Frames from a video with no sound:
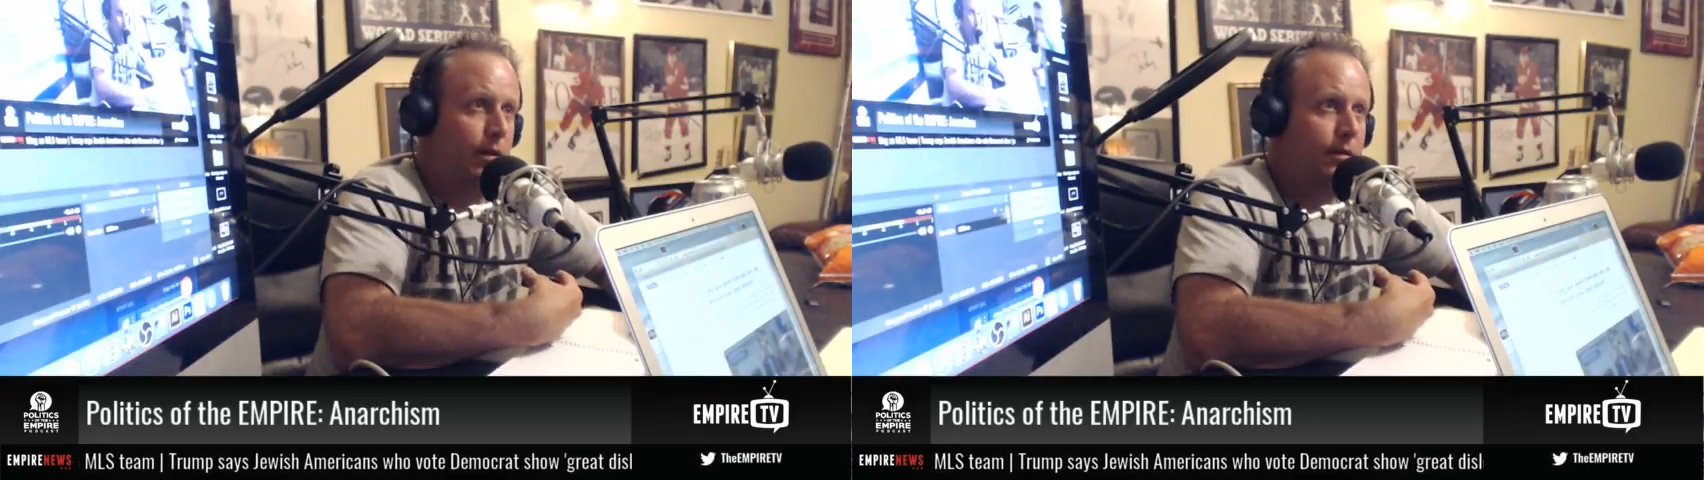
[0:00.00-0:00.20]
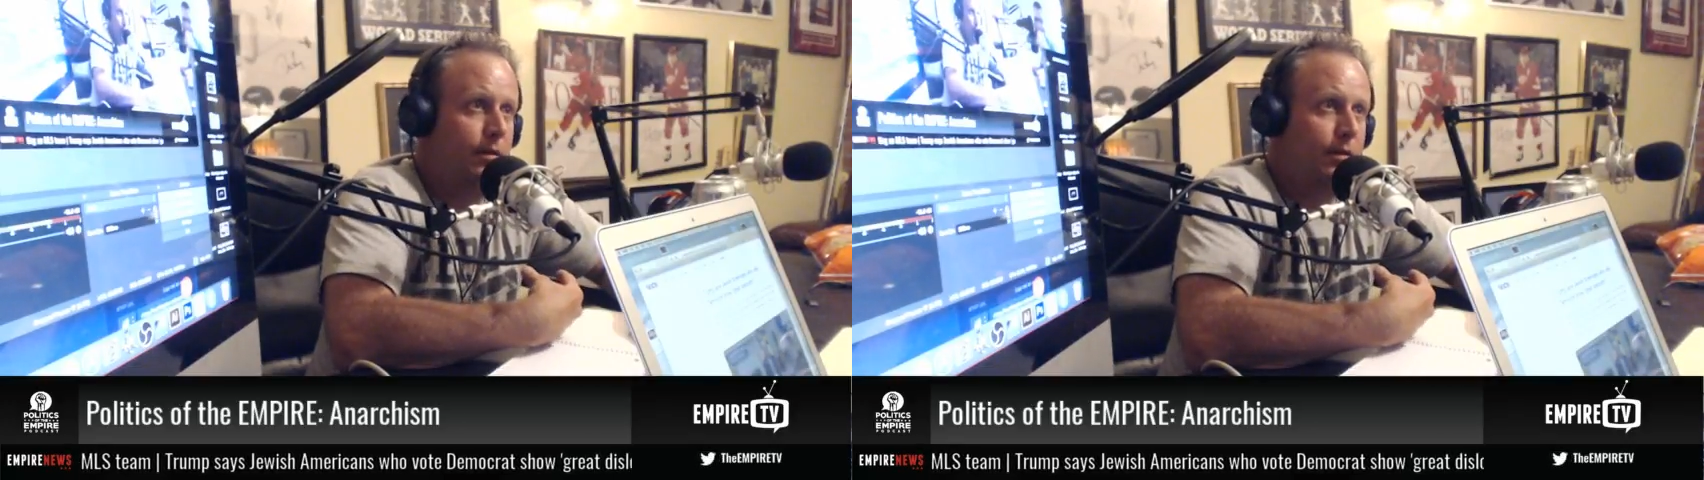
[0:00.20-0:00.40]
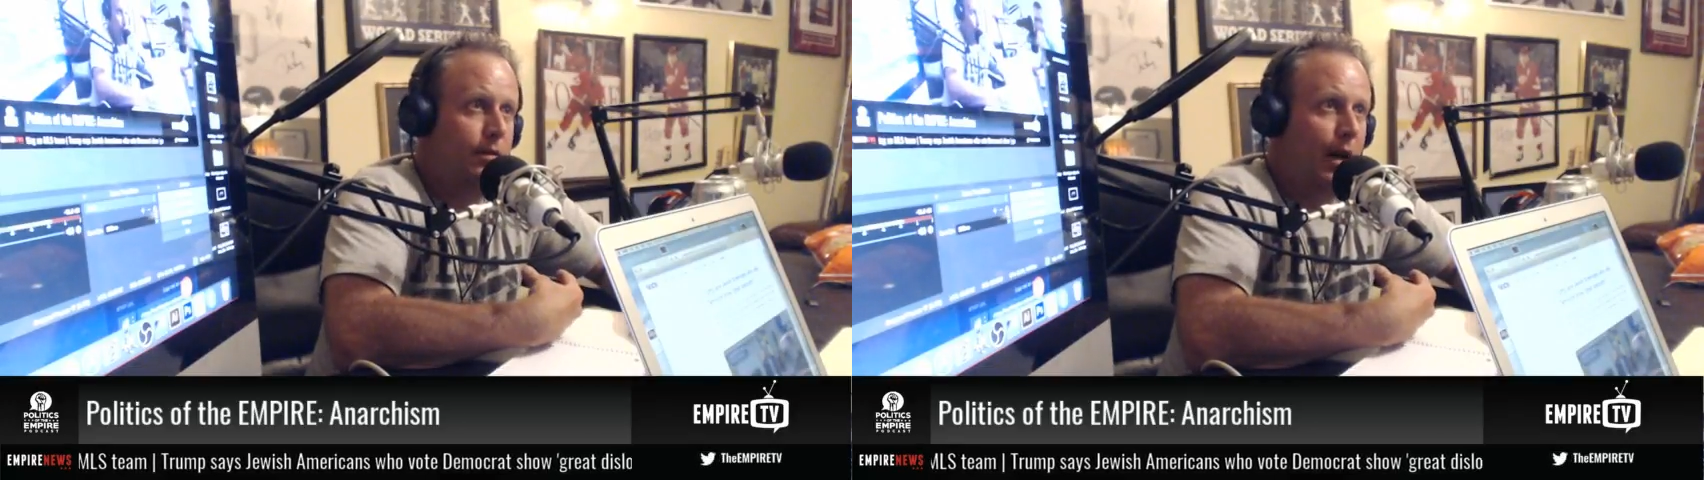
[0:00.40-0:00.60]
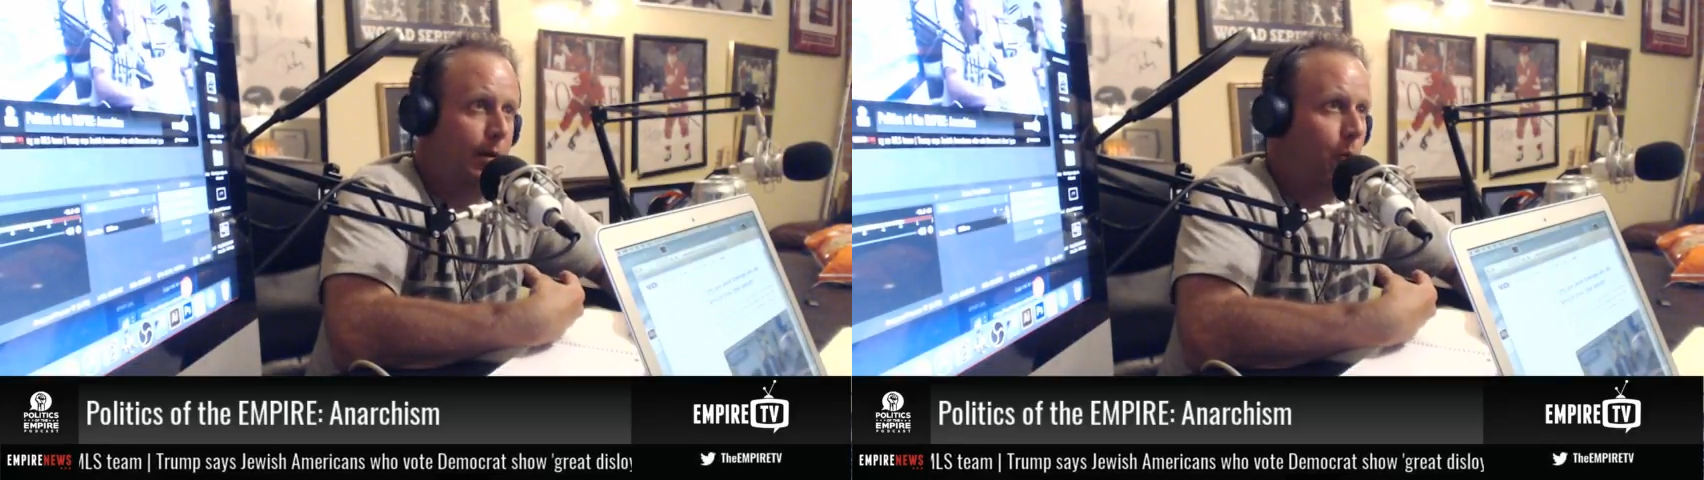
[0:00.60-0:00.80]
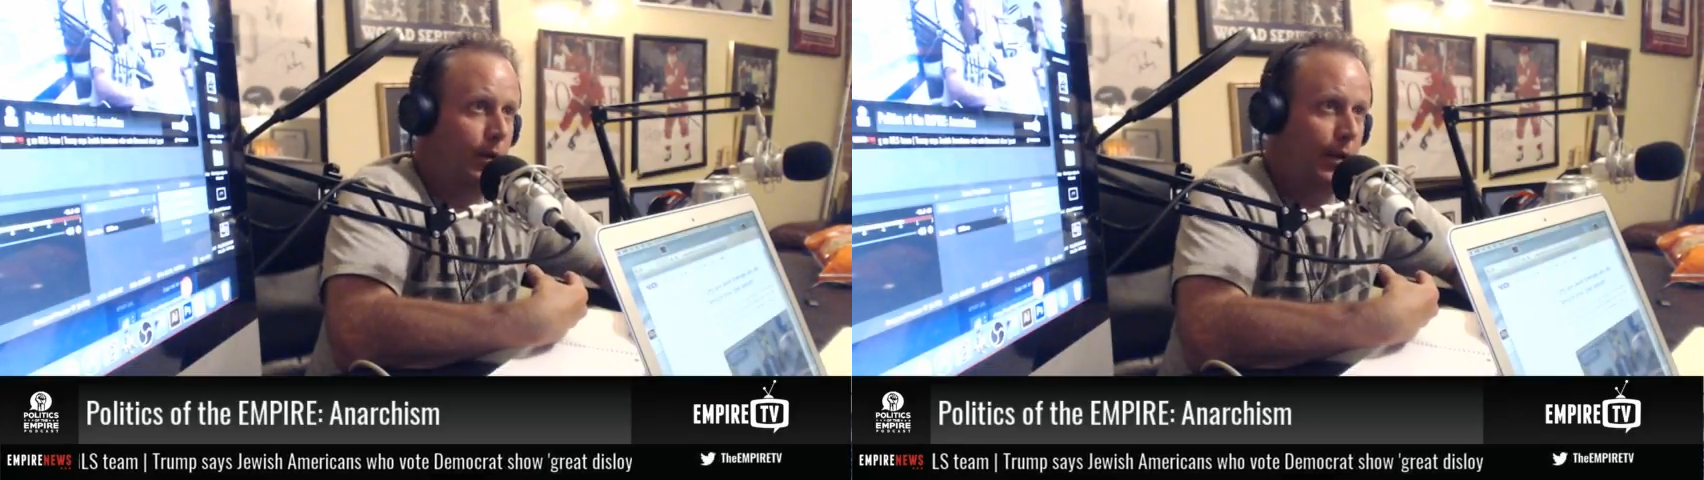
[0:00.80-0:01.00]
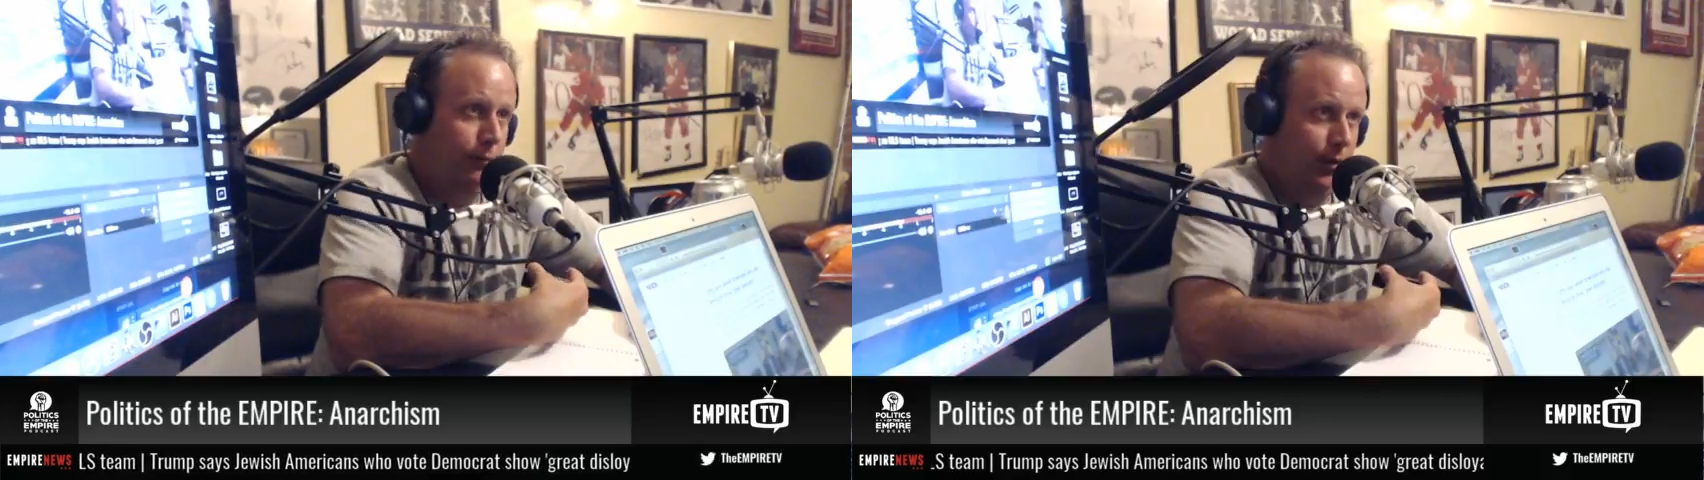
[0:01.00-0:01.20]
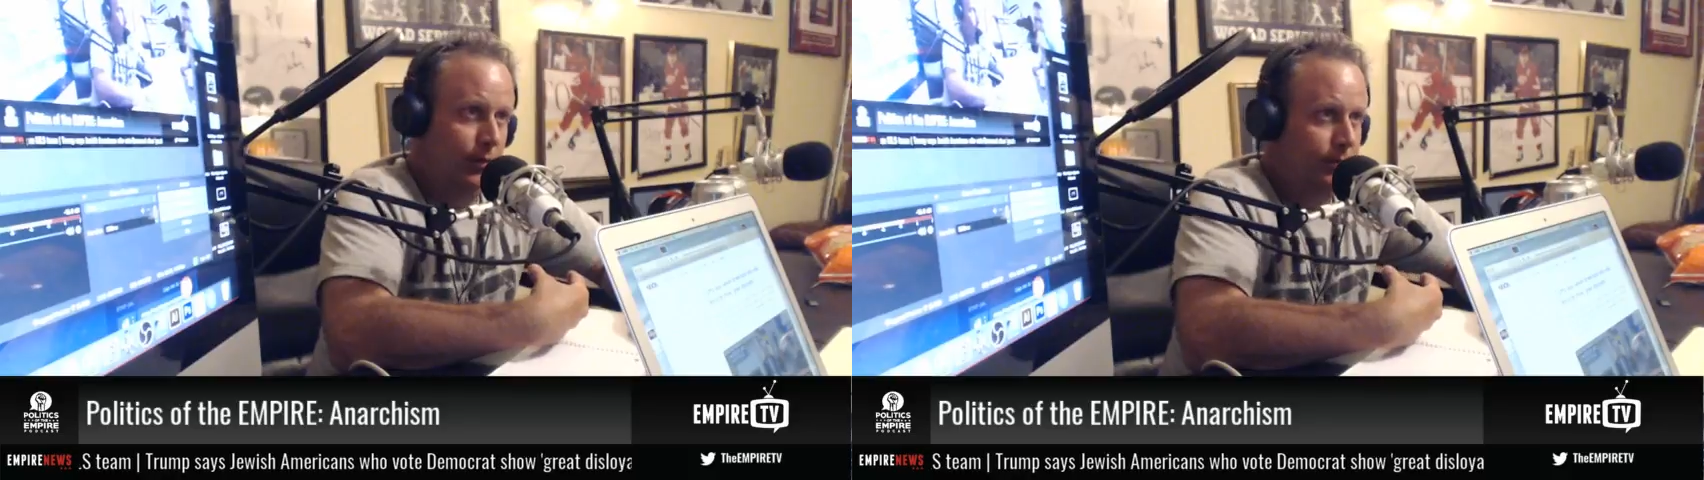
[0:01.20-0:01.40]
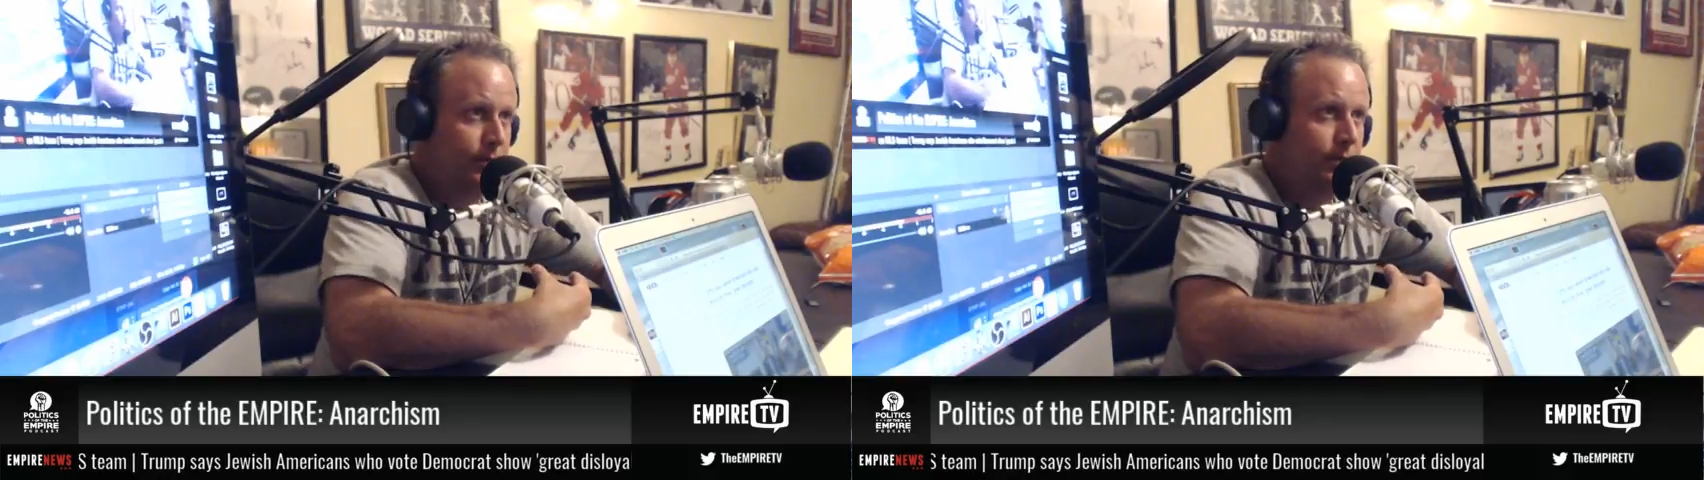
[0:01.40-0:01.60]
And that is,
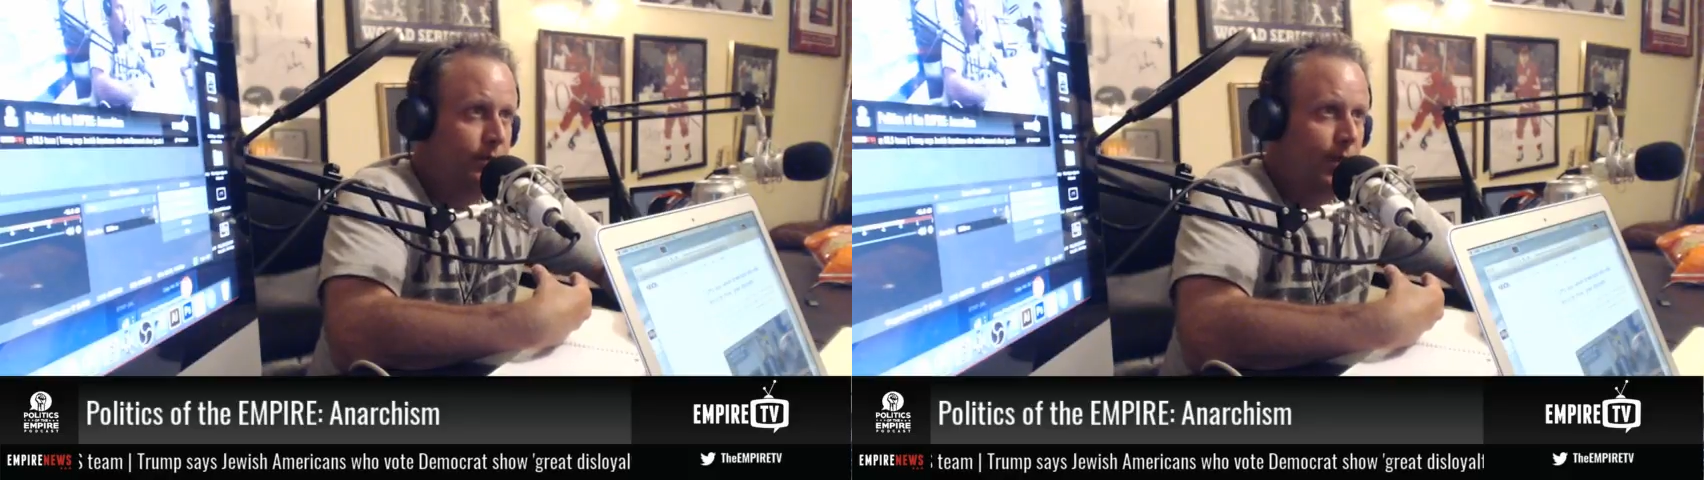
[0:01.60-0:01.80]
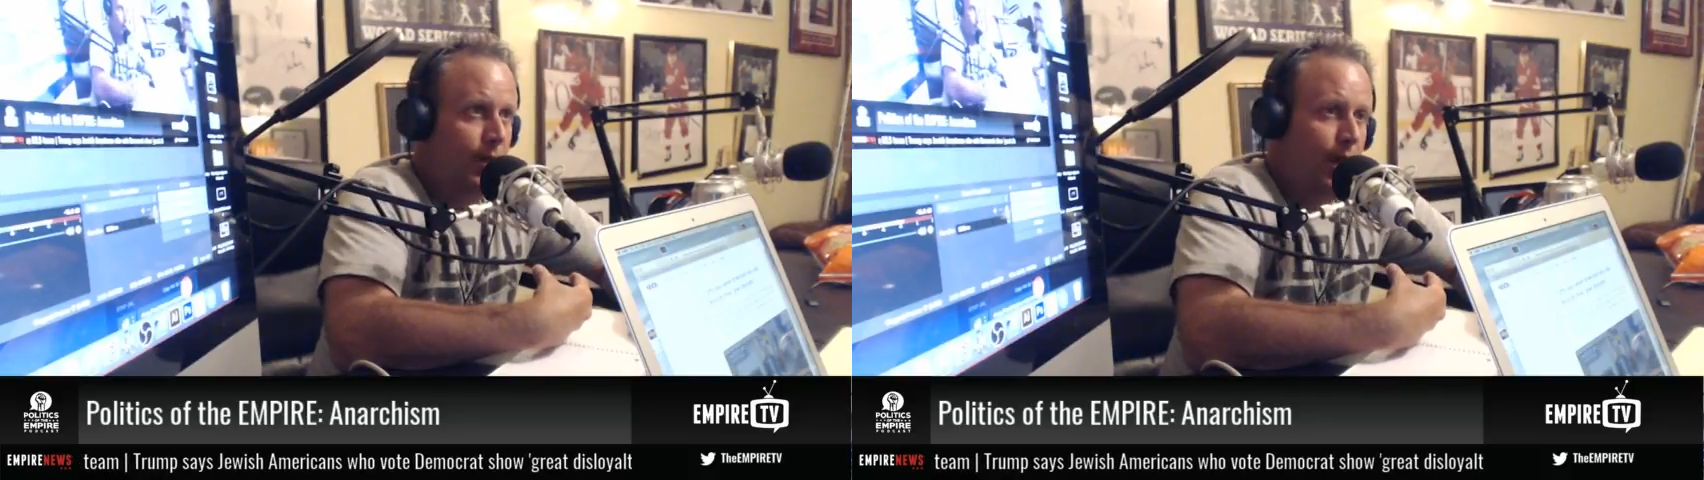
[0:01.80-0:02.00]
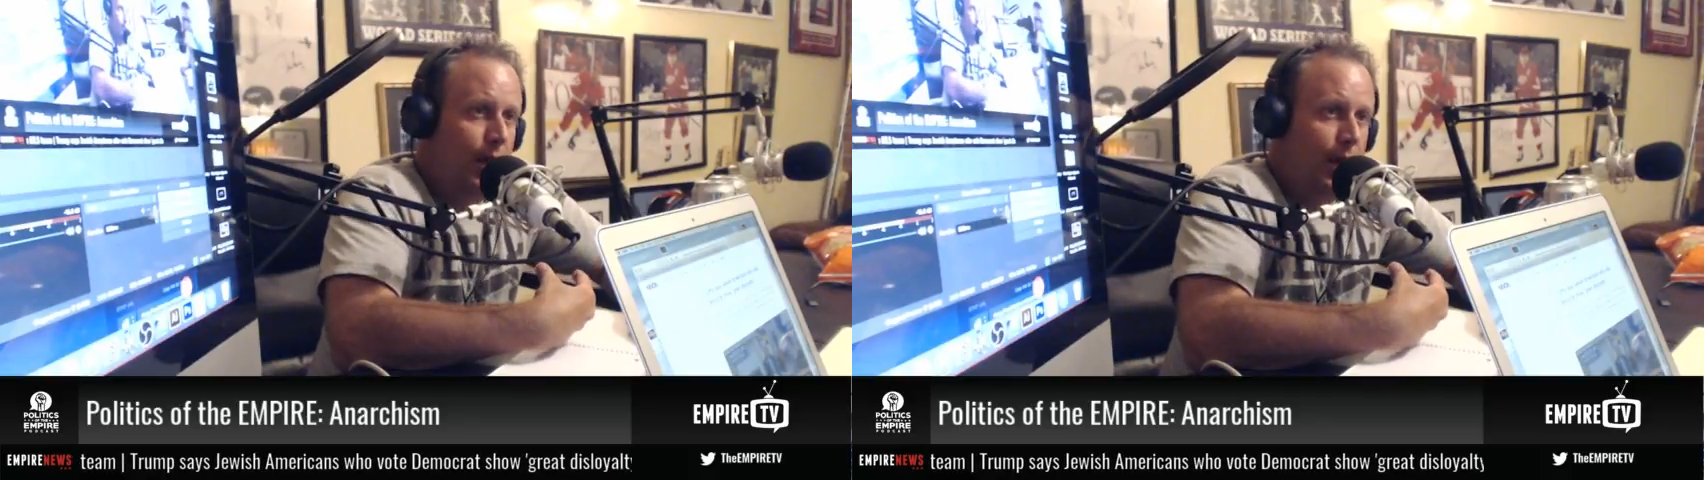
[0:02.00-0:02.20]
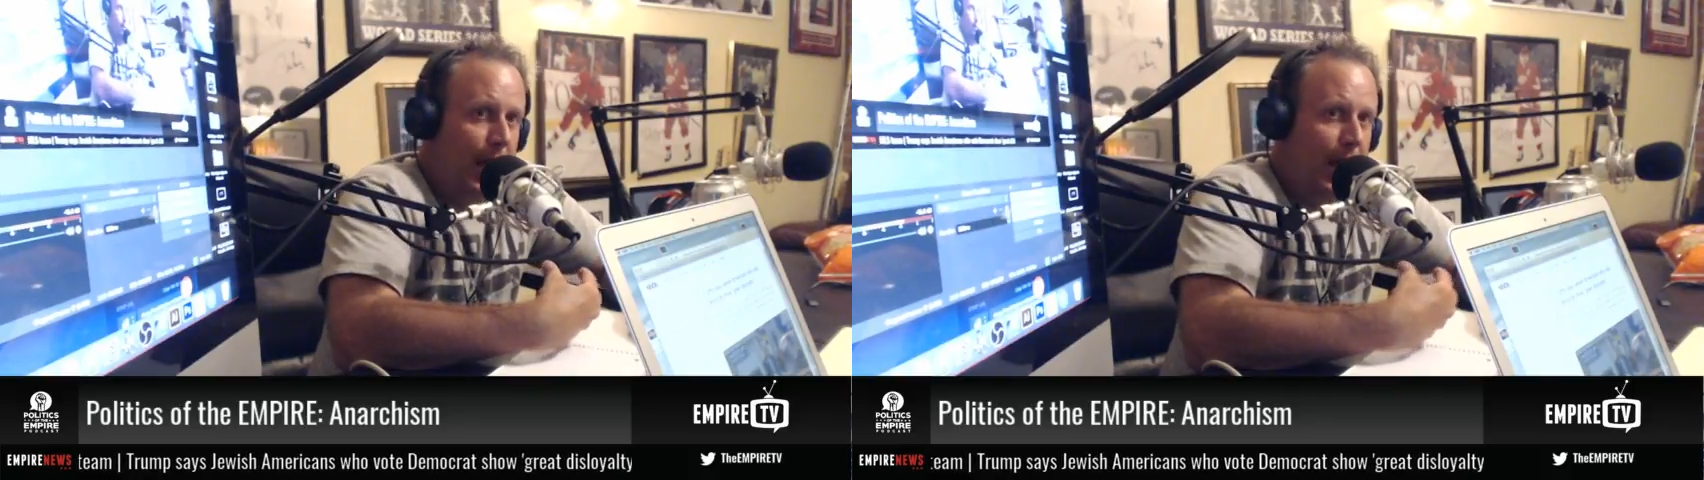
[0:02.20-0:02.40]
why does